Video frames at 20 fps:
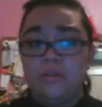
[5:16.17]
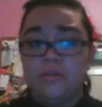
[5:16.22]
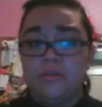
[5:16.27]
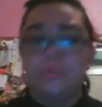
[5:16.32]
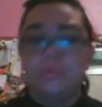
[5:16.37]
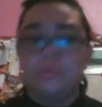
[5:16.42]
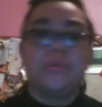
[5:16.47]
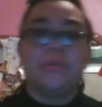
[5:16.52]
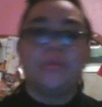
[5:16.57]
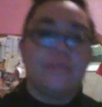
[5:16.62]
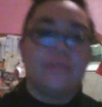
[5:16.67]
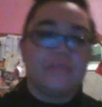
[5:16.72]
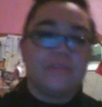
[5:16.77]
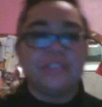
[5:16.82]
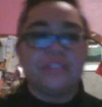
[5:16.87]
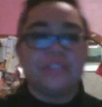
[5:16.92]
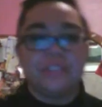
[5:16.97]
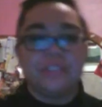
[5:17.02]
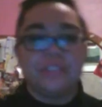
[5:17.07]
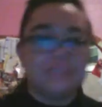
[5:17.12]
well, one of the
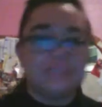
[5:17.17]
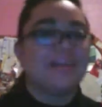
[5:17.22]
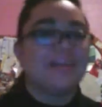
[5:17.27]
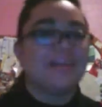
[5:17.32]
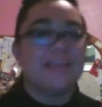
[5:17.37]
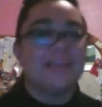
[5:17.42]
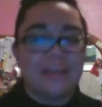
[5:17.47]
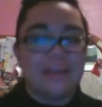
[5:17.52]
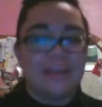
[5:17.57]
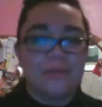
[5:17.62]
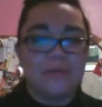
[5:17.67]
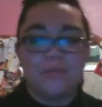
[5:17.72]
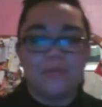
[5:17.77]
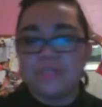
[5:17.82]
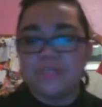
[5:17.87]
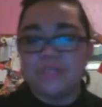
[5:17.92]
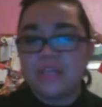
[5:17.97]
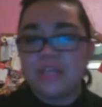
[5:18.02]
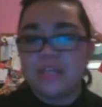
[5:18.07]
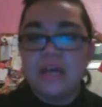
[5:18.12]
verses that came up
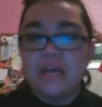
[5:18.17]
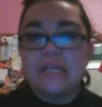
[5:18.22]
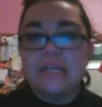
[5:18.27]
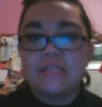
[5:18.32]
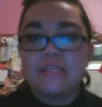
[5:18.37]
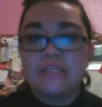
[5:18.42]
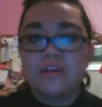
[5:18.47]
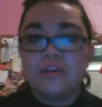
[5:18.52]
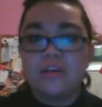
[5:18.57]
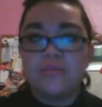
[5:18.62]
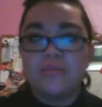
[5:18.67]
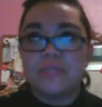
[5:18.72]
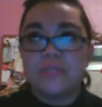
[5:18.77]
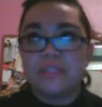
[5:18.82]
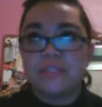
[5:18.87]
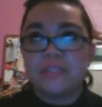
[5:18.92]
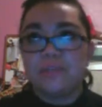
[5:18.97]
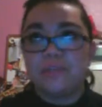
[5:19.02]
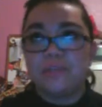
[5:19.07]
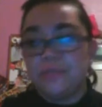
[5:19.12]
was Psalm
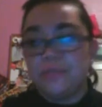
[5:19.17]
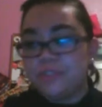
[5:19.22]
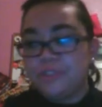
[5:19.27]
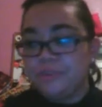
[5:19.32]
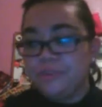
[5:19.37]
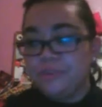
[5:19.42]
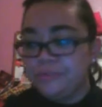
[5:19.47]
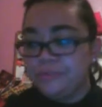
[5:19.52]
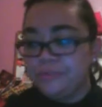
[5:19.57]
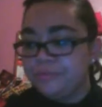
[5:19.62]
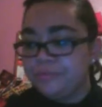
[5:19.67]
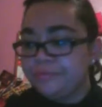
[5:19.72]
sixty-one two,